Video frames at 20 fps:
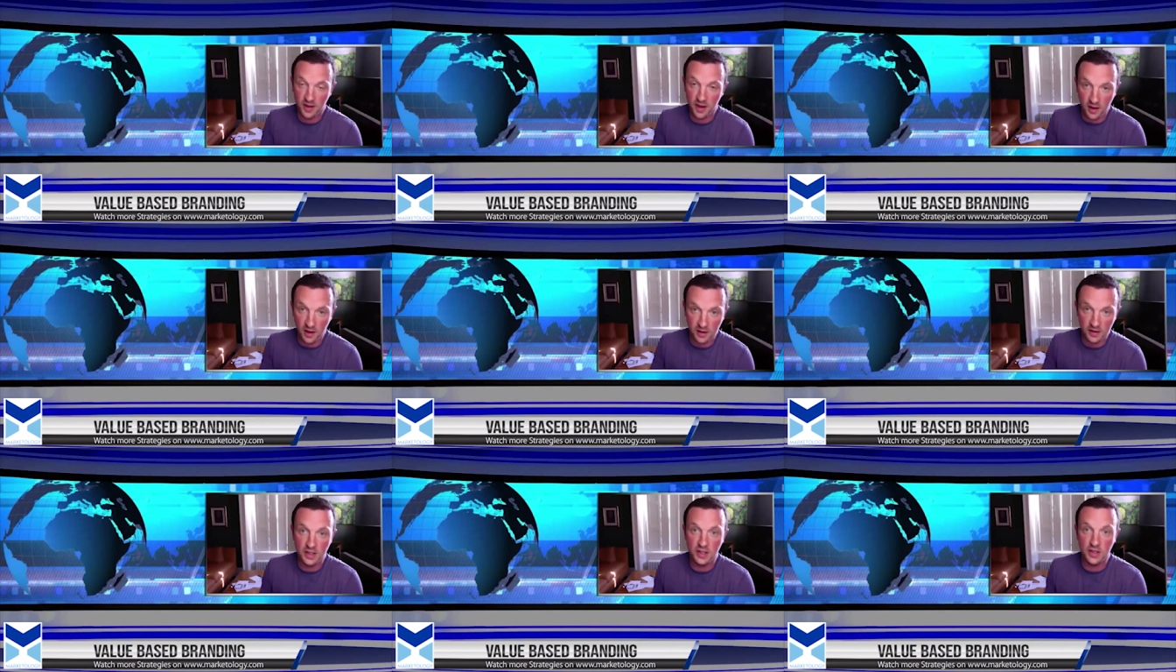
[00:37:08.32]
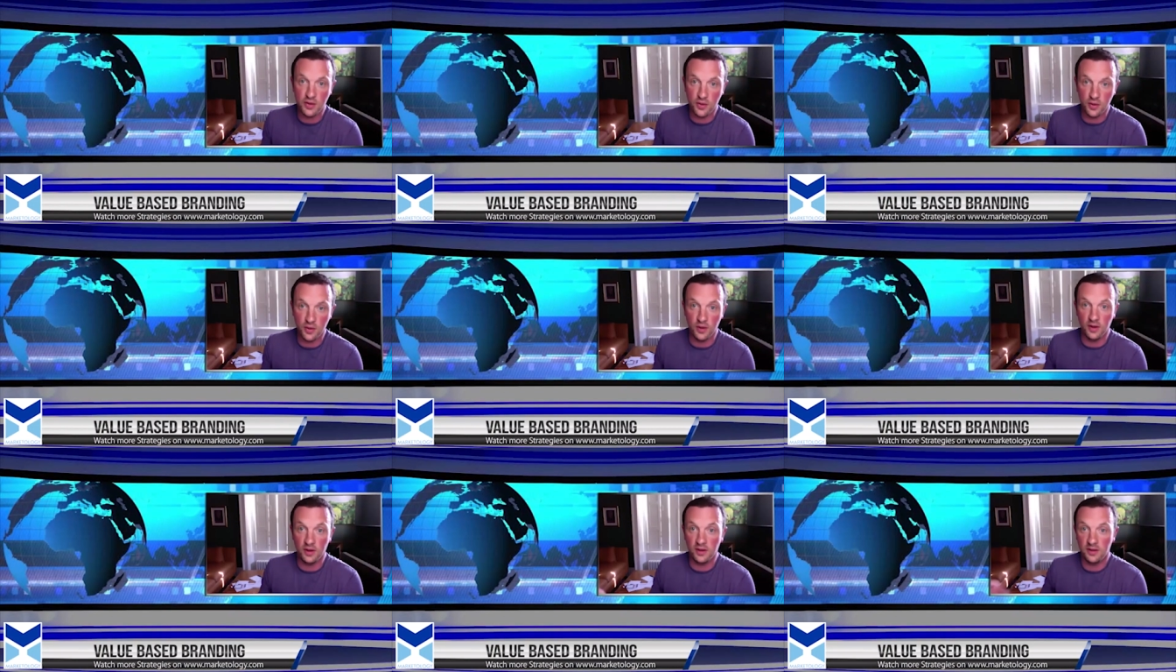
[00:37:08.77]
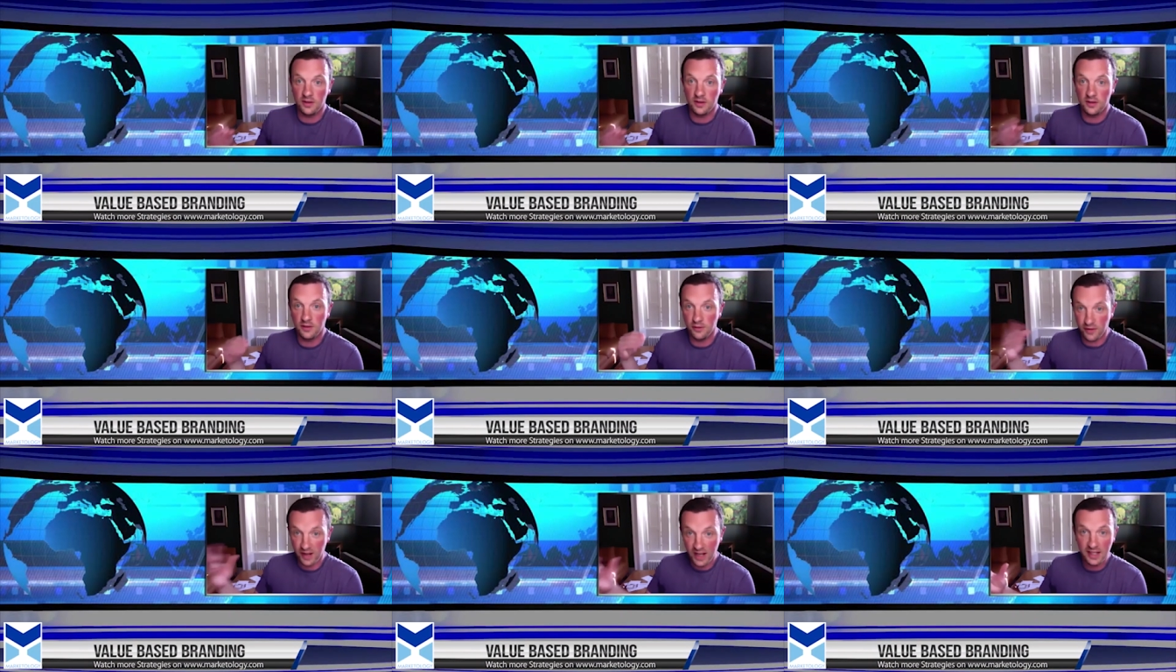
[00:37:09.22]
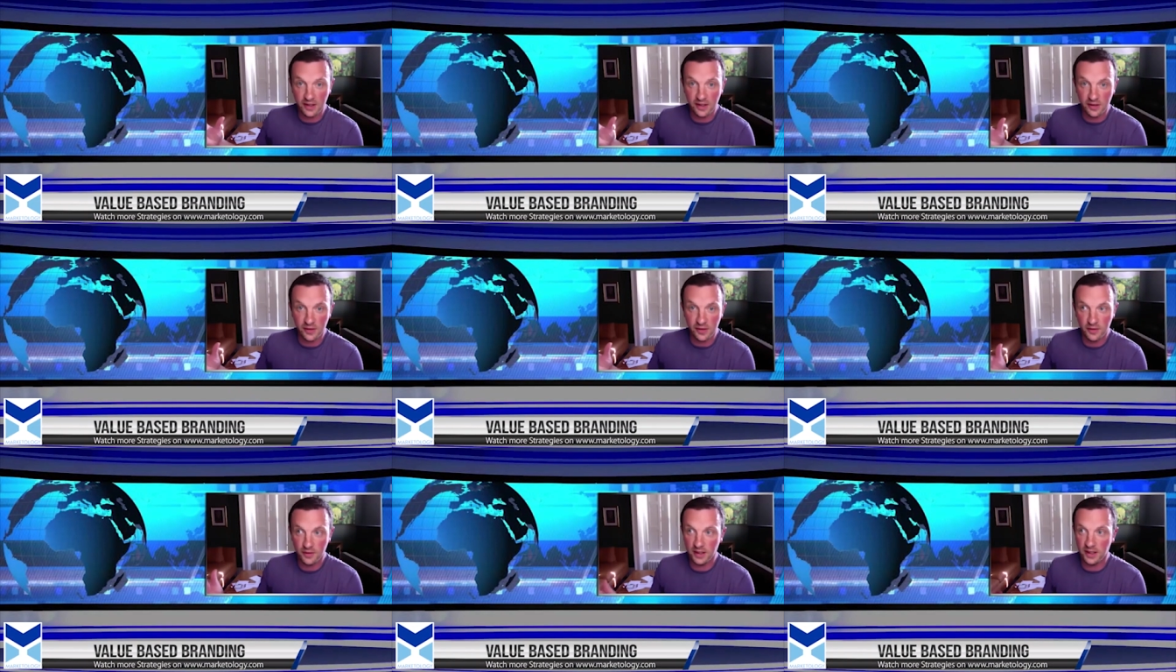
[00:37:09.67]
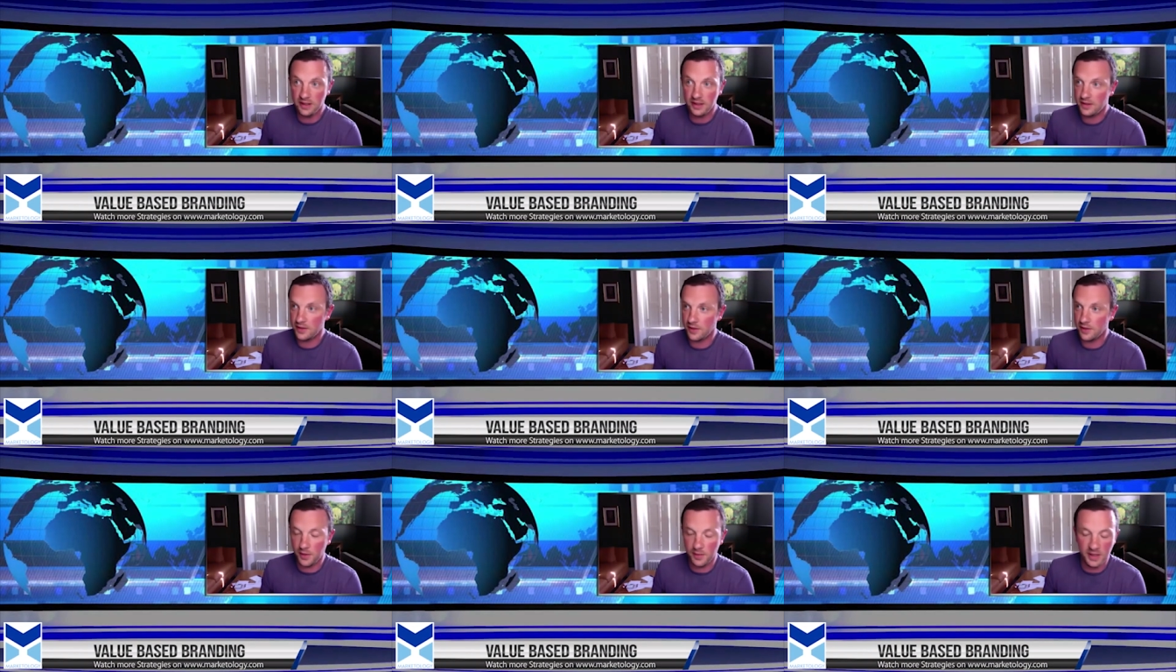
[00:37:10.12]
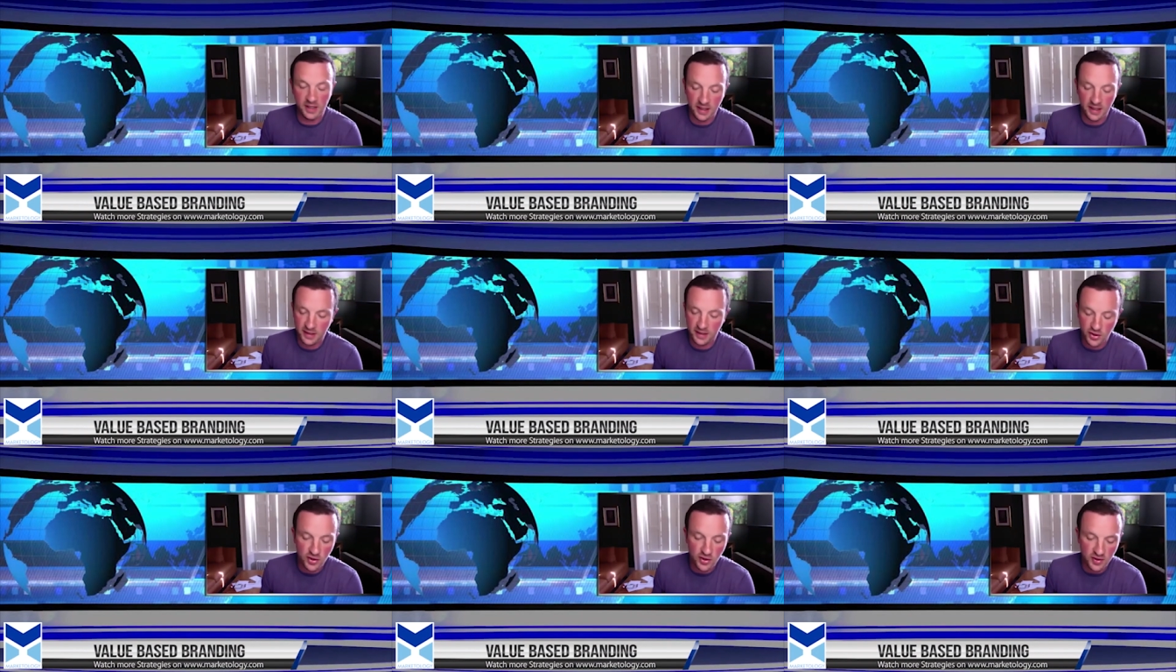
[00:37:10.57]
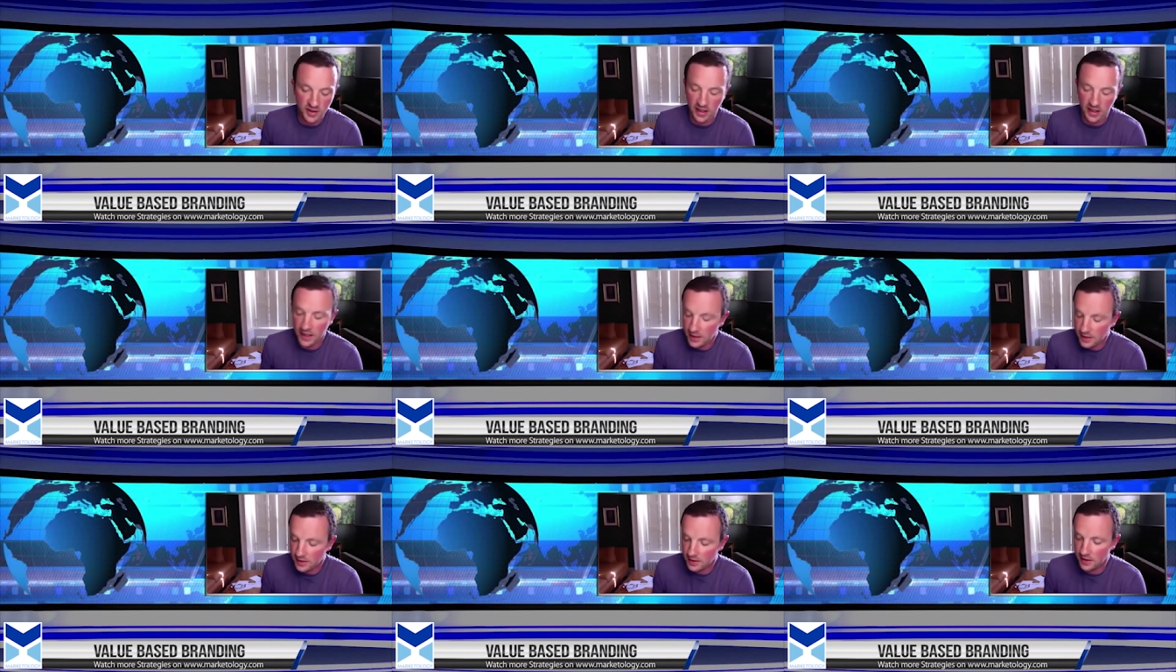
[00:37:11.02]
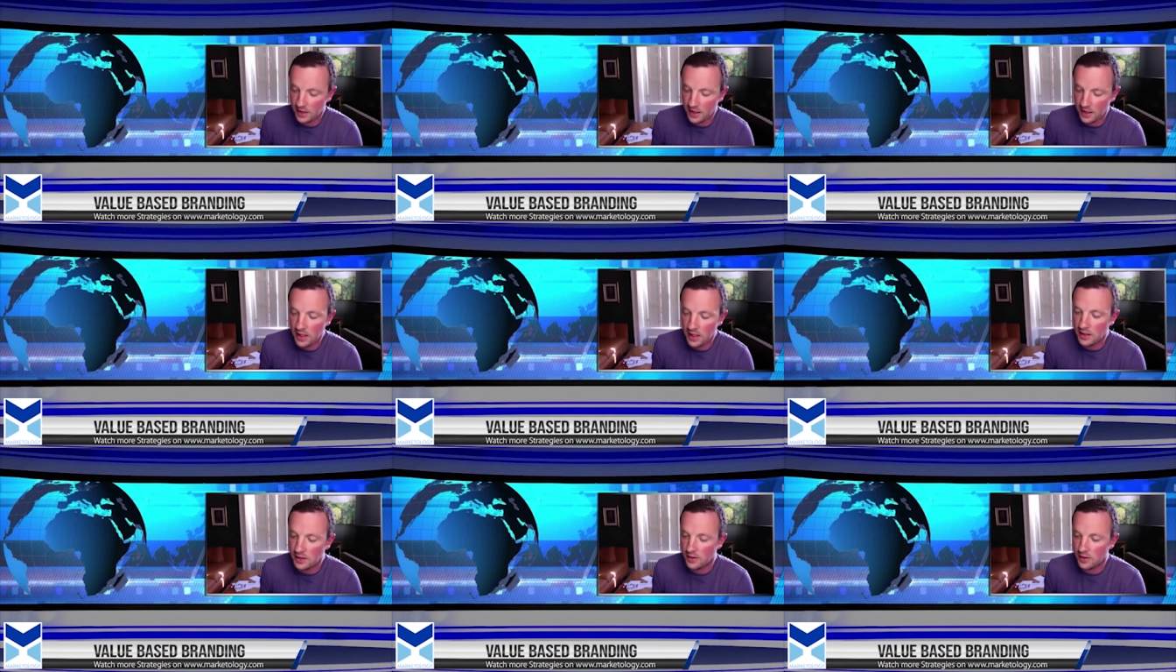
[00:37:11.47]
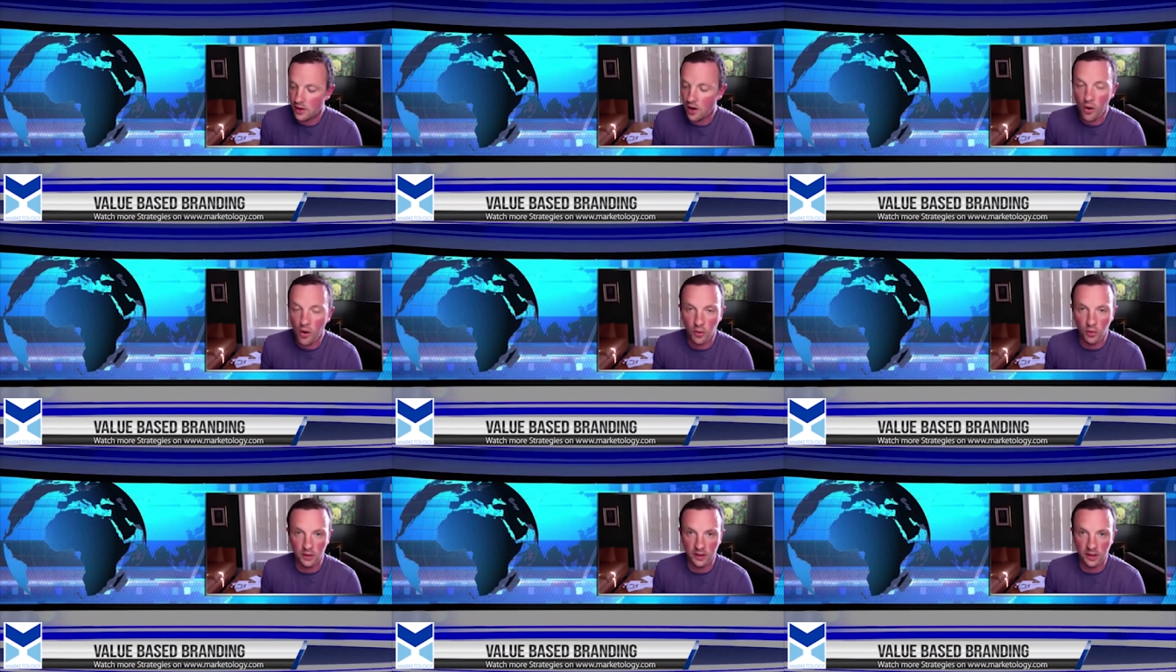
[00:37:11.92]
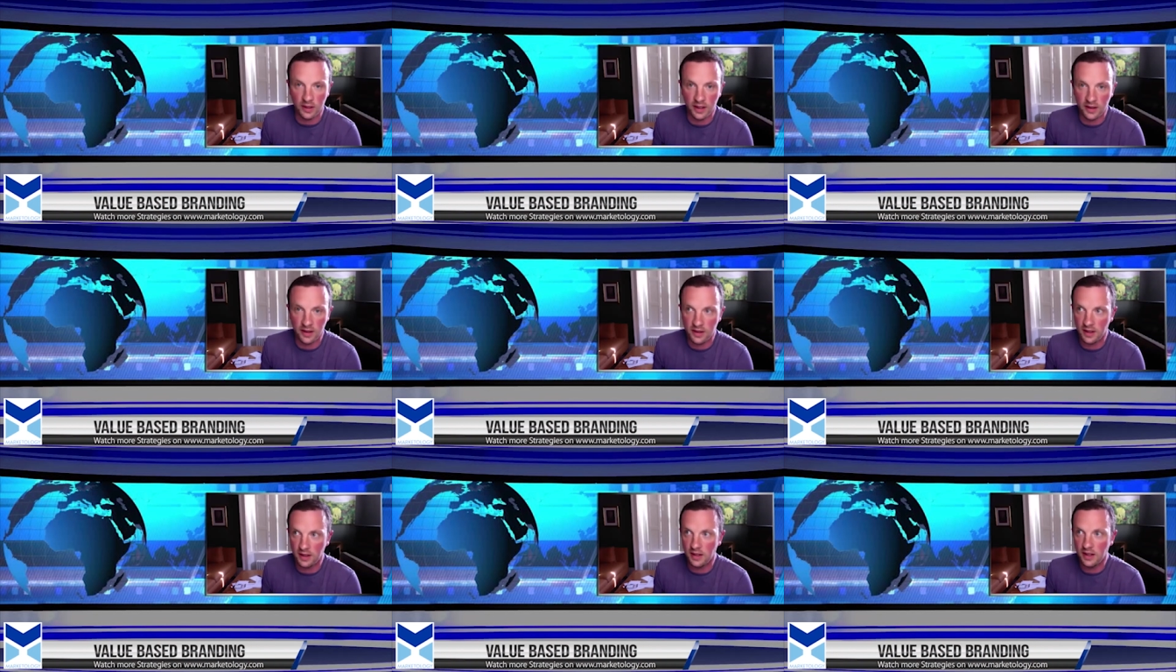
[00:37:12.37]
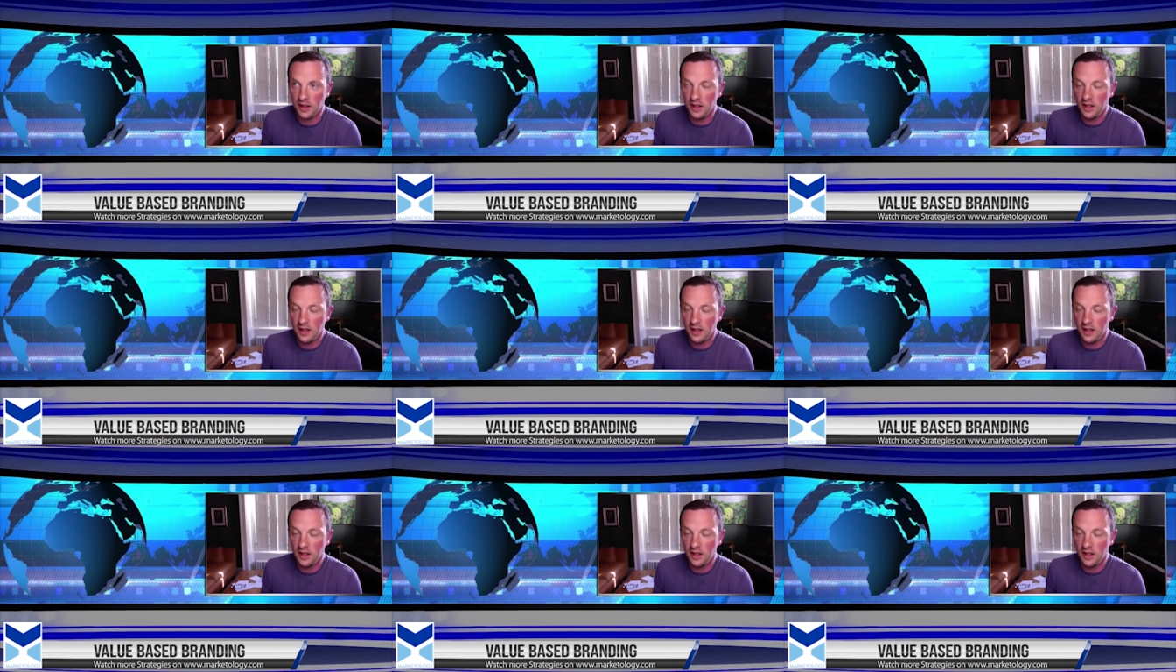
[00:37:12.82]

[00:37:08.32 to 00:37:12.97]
on your value, right? So I mean, it's just it's gold, and I think